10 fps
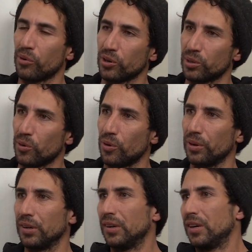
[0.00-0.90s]
approachable,
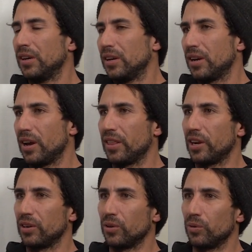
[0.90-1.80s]
and
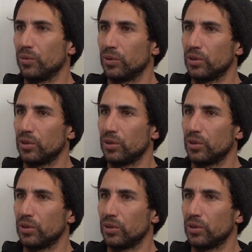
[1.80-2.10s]
then you